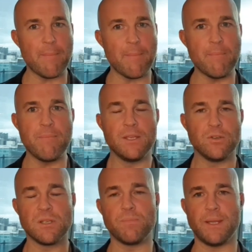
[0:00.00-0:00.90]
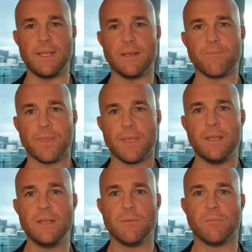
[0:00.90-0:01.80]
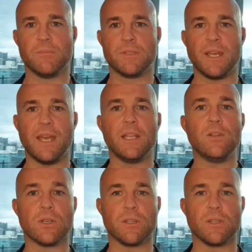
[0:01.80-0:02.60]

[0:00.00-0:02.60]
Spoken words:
You're simply saying,